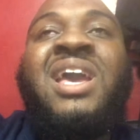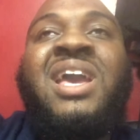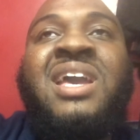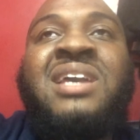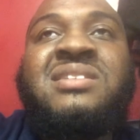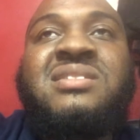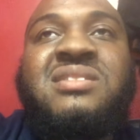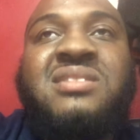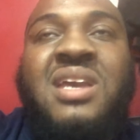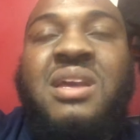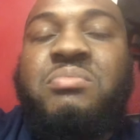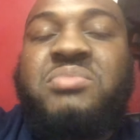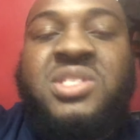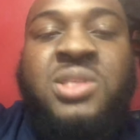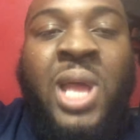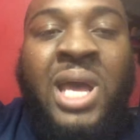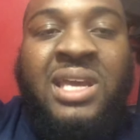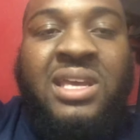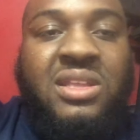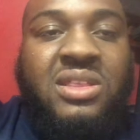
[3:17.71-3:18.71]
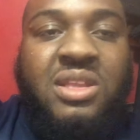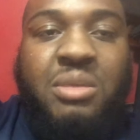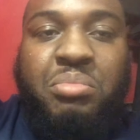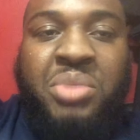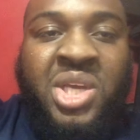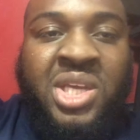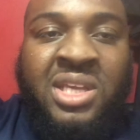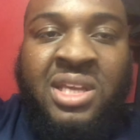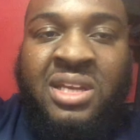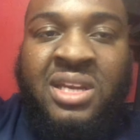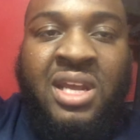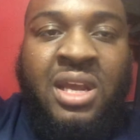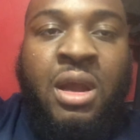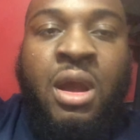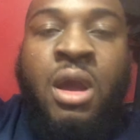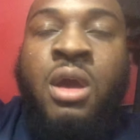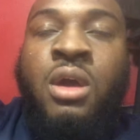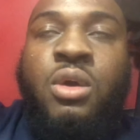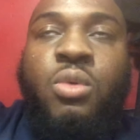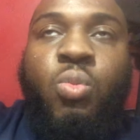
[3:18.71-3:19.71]
It seems like in the beginning,
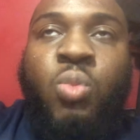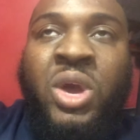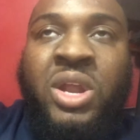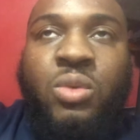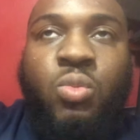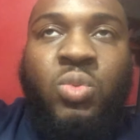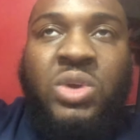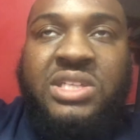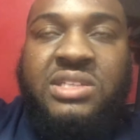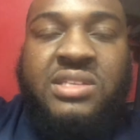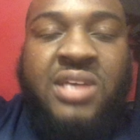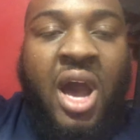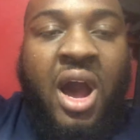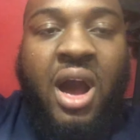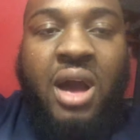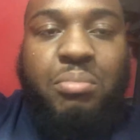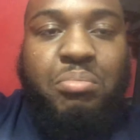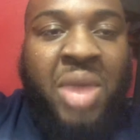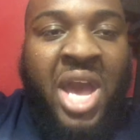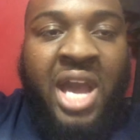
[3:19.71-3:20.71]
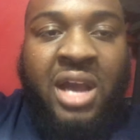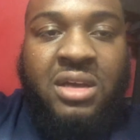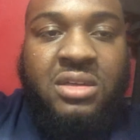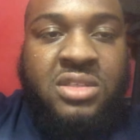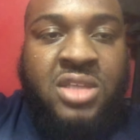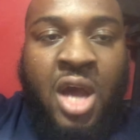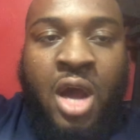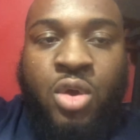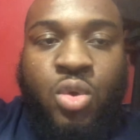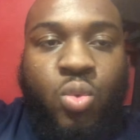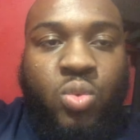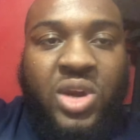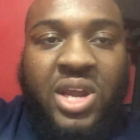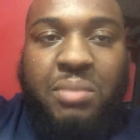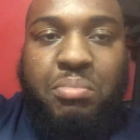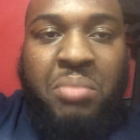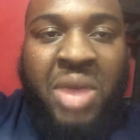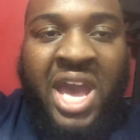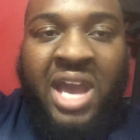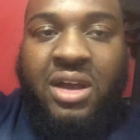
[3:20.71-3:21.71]
when Tom Macdonald
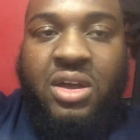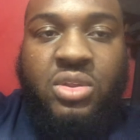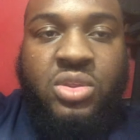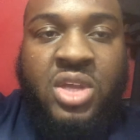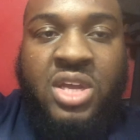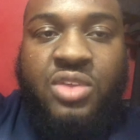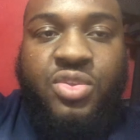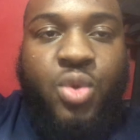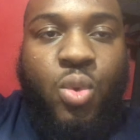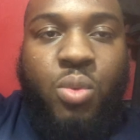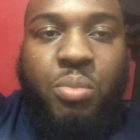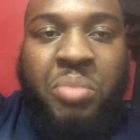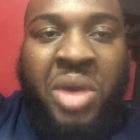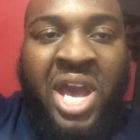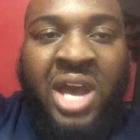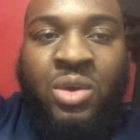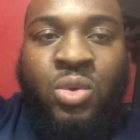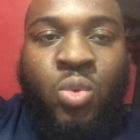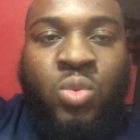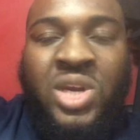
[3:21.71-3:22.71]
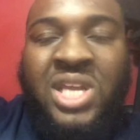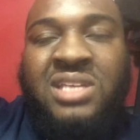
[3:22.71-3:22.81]
and Mac Lethal battled,